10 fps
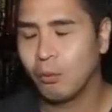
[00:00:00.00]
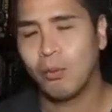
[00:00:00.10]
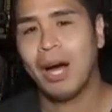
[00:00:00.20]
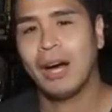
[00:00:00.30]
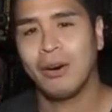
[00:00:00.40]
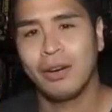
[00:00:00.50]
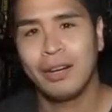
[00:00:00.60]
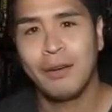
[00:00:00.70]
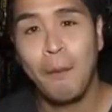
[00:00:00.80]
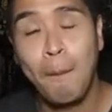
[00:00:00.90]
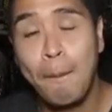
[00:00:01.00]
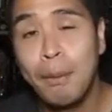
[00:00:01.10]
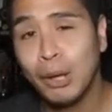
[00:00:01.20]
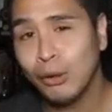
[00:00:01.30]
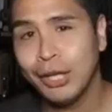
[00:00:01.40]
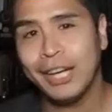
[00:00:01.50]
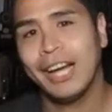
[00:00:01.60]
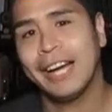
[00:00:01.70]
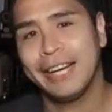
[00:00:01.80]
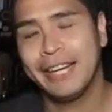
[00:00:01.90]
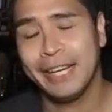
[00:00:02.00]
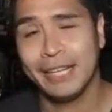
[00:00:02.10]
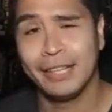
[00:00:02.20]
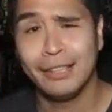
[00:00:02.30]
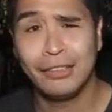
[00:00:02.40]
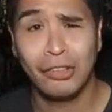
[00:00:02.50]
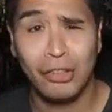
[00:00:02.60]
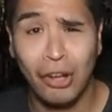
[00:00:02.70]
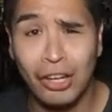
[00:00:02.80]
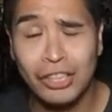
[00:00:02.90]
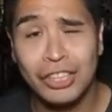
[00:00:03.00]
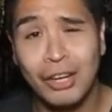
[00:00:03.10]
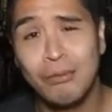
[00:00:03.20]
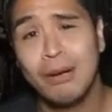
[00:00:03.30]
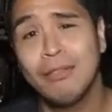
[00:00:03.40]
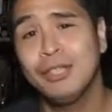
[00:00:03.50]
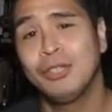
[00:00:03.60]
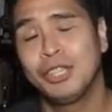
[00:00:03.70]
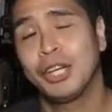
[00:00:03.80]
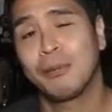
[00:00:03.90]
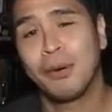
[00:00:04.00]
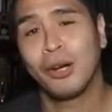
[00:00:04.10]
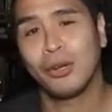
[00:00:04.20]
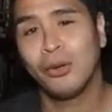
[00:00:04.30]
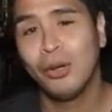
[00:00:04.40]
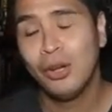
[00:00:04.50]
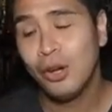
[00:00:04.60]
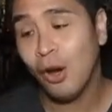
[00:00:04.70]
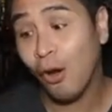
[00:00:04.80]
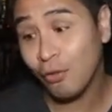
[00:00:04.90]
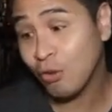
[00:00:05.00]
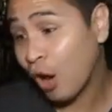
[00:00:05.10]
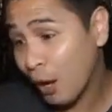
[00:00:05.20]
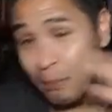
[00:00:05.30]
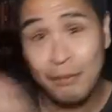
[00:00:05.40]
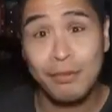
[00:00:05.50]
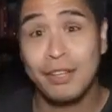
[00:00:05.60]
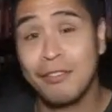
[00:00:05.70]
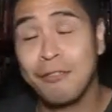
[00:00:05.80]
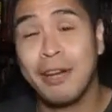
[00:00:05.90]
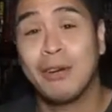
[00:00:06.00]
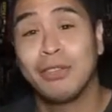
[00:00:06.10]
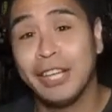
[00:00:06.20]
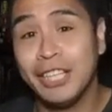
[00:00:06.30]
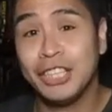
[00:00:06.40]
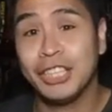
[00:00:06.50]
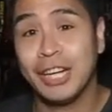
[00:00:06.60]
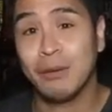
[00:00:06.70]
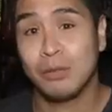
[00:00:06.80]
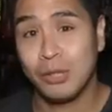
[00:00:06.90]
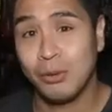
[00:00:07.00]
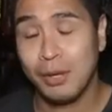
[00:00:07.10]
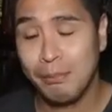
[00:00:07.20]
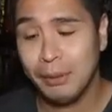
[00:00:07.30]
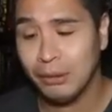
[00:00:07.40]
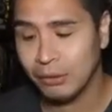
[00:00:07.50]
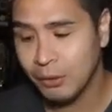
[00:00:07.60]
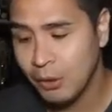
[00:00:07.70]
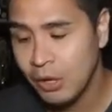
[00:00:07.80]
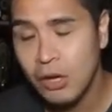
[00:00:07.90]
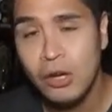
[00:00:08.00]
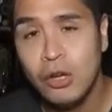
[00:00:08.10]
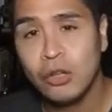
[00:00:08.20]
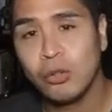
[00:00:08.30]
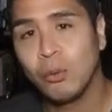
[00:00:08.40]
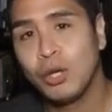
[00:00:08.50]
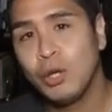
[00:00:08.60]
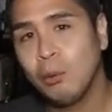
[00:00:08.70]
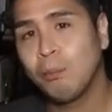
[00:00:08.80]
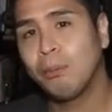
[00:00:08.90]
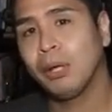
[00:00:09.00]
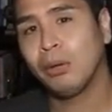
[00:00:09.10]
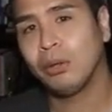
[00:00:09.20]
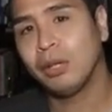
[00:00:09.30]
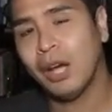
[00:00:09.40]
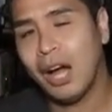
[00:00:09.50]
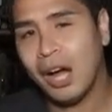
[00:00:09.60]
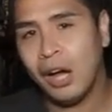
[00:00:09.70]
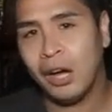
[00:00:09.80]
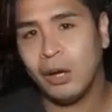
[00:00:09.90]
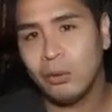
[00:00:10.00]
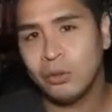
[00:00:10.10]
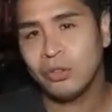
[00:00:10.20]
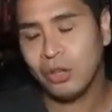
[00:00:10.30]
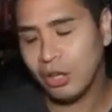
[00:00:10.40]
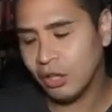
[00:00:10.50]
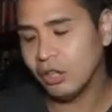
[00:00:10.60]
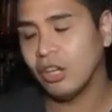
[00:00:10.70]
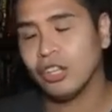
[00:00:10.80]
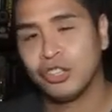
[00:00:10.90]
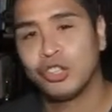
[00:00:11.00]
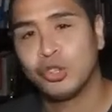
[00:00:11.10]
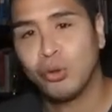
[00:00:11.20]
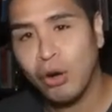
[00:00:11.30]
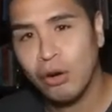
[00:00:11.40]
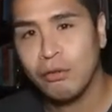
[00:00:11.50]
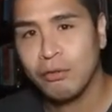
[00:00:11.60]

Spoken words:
wow, brilliant idea to launch a revenue share model on top of this foundation that was already built. So when you build a house on a strong